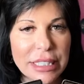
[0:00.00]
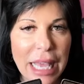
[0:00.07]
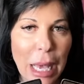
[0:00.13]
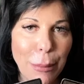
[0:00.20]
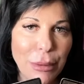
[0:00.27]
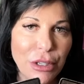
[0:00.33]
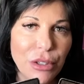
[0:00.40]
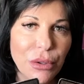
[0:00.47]

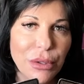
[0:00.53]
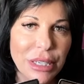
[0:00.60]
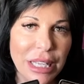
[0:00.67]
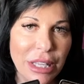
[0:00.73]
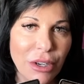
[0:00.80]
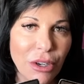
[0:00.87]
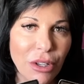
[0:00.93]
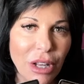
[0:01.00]
tap into an
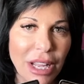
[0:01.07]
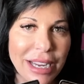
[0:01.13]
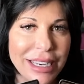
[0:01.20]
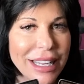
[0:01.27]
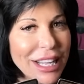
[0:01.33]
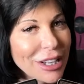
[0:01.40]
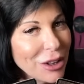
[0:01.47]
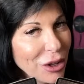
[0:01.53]
inner
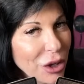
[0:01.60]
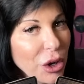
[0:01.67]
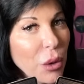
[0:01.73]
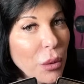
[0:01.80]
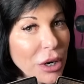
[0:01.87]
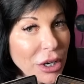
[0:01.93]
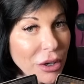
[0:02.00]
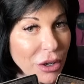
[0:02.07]
light and look
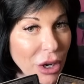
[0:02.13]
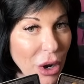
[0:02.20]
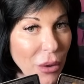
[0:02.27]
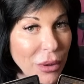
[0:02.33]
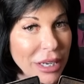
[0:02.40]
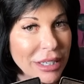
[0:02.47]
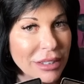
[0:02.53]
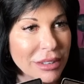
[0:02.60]
where you're
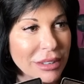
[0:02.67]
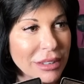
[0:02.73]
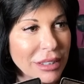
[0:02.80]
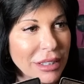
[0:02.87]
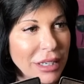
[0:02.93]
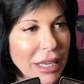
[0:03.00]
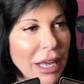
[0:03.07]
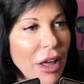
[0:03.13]
going.
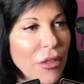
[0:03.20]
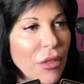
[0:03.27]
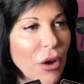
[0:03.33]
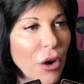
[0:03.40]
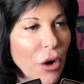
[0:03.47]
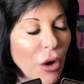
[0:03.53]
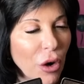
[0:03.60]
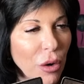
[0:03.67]
The
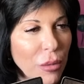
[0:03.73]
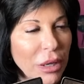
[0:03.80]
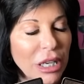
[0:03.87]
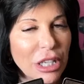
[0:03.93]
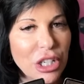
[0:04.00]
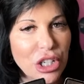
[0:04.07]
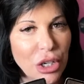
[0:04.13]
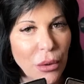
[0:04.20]
Hermit
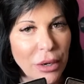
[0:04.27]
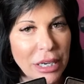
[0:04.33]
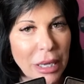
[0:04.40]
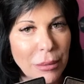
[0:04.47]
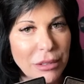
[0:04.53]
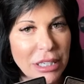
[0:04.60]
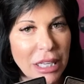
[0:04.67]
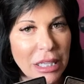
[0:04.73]
is showing
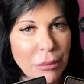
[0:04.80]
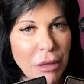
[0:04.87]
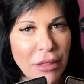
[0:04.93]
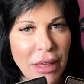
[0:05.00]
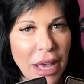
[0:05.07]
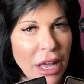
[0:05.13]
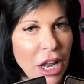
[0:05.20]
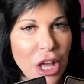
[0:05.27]
up telling me
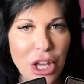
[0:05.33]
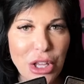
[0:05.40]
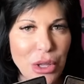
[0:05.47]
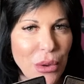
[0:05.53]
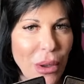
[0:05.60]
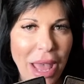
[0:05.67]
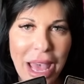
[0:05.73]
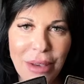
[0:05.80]
that
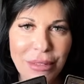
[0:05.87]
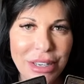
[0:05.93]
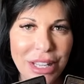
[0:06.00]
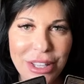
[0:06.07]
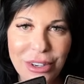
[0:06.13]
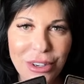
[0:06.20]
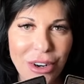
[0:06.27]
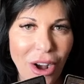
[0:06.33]
you have an
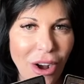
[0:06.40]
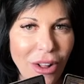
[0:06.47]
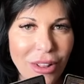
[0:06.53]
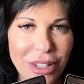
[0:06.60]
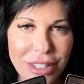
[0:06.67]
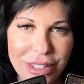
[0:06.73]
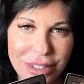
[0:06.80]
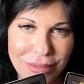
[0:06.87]
inner
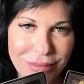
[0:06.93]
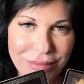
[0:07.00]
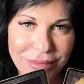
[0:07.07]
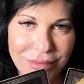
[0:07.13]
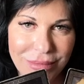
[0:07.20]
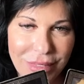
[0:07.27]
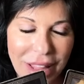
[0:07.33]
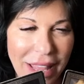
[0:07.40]
knowledge.
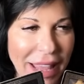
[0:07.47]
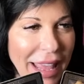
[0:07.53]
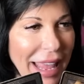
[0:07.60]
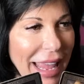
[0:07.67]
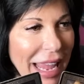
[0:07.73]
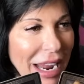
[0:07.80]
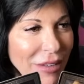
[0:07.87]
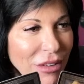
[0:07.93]

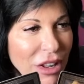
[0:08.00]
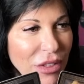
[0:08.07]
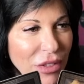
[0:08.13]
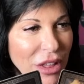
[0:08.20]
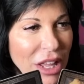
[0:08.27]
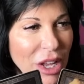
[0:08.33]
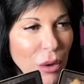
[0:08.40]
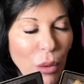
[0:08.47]

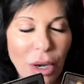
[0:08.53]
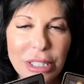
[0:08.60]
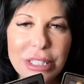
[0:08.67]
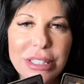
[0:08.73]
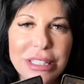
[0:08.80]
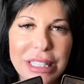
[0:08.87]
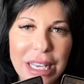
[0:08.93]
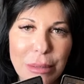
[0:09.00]
Everything
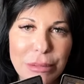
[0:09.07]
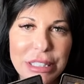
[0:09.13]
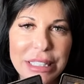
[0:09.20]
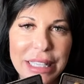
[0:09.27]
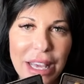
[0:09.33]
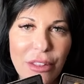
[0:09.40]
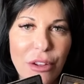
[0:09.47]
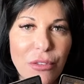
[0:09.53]
wants to come
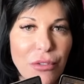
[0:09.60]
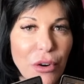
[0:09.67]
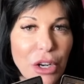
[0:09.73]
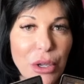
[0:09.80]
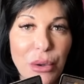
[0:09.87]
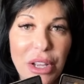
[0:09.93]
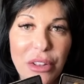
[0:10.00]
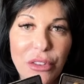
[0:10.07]
together for
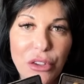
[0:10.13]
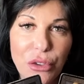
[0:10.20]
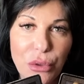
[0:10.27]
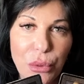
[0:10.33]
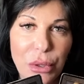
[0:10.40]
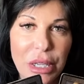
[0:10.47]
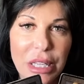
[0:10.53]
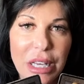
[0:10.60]
you in the
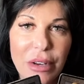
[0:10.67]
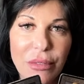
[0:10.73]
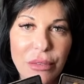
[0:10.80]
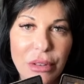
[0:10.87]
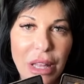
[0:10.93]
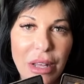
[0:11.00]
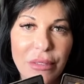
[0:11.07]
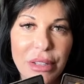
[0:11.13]
Tree
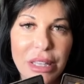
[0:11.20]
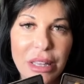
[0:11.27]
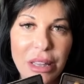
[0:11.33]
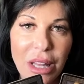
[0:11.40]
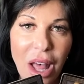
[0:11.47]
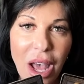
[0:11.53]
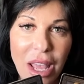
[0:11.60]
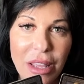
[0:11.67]
of Love and
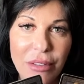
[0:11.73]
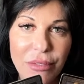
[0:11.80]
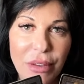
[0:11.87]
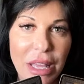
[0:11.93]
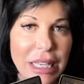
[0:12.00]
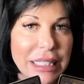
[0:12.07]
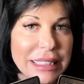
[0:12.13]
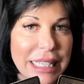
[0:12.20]
Life.
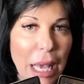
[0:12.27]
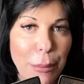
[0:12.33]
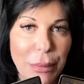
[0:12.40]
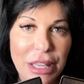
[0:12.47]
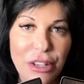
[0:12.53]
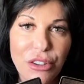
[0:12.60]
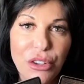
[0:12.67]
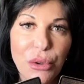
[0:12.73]
Tap
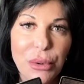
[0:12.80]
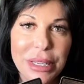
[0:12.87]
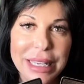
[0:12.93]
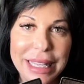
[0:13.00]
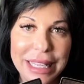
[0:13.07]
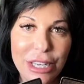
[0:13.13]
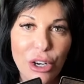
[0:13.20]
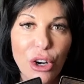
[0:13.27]
into an
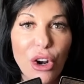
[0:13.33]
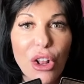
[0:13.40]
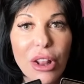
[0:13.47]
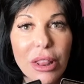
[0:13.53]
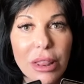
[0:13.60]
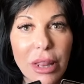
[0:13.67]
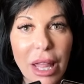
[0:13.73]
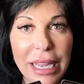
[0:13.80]
inner
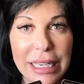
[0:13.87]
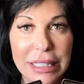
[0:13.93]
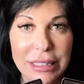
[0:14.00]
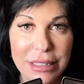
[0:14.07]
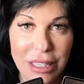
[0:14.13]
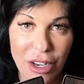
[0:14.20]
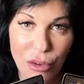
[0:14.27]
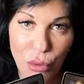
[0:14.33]

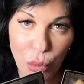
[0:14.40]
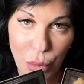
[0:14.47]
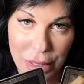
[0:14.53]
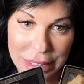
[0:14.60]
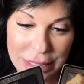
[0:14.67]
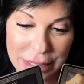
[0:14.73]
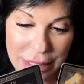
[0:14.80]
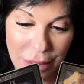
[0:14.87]
light of
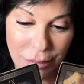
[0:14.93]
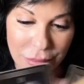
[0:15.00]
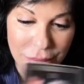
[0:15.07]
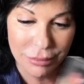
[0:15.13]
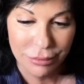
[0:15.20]
wisdom.